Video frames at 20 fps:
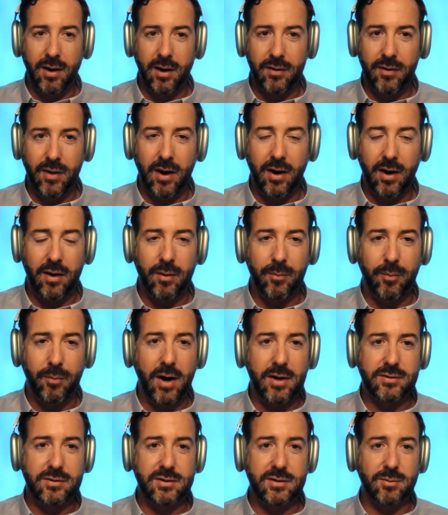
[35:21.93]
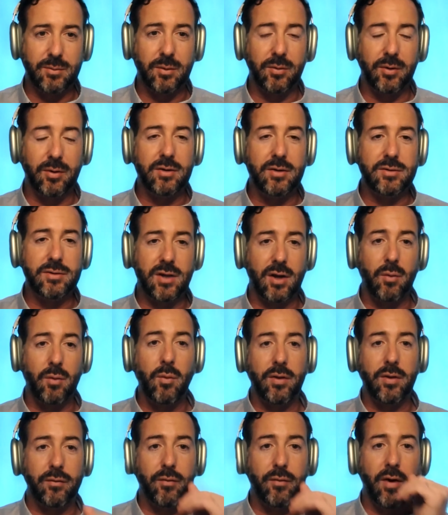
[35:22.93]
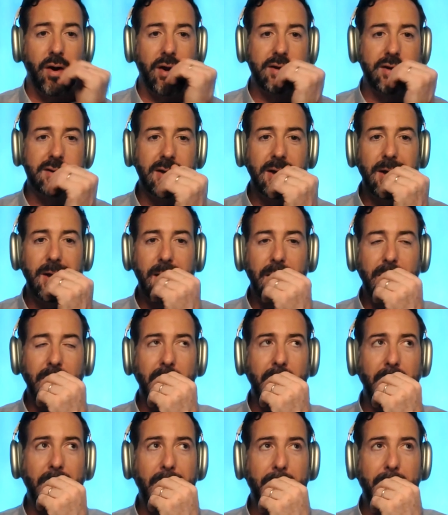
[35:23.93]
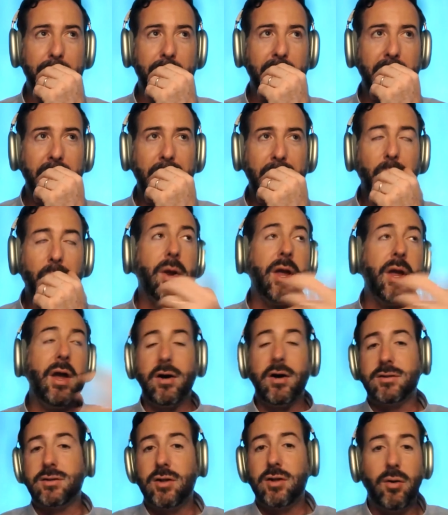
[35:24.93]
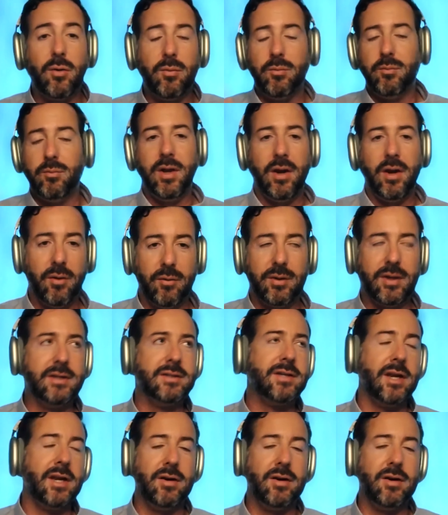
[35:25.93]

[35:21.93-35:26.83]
in the prior system we were using with Front. We also,